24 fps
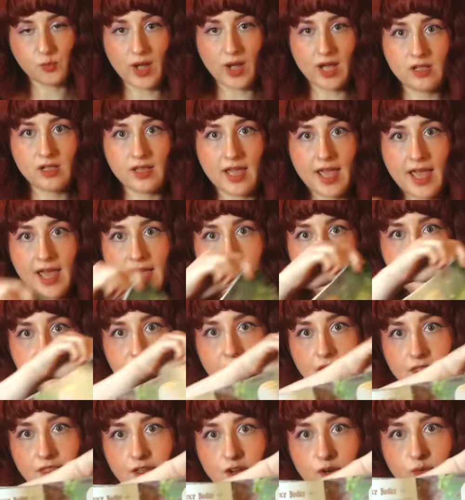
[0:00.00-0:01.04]
well as
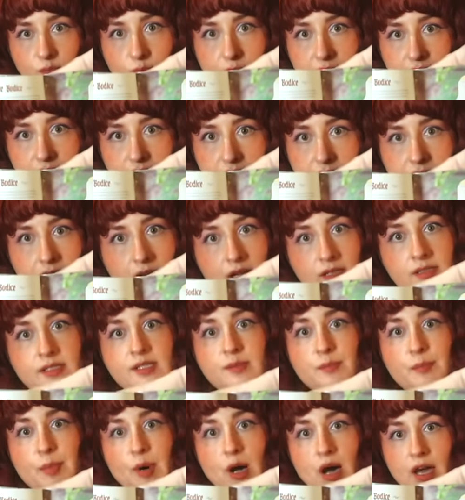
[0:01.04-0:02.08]
their Renaissance
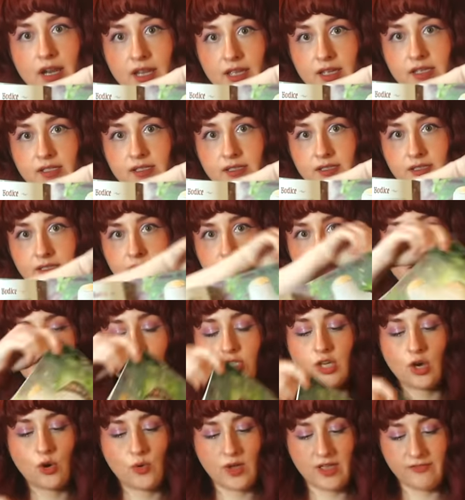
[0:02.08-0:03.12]
bodice.
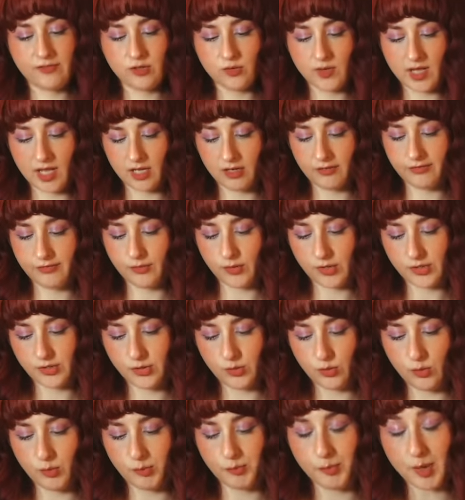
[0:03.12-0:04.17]
So if you can't afford
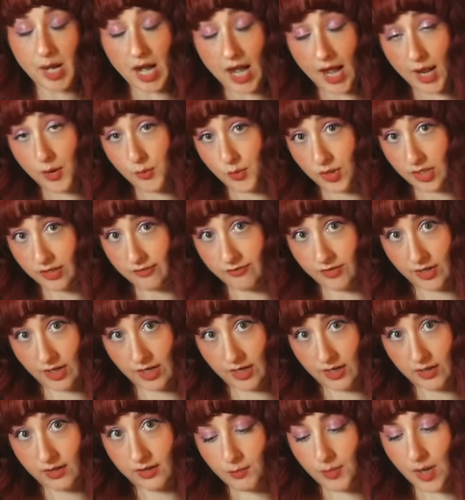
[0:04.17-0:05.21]
to buy one of
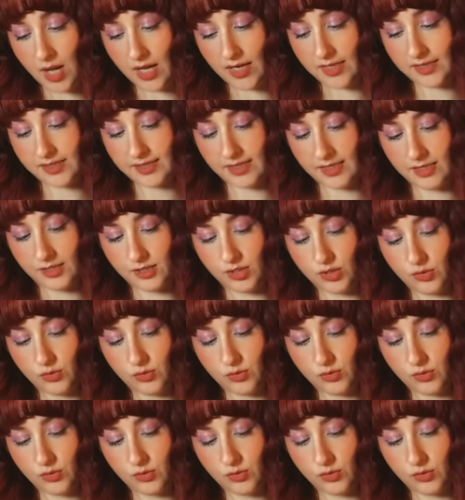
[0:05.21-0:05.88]
their bodices,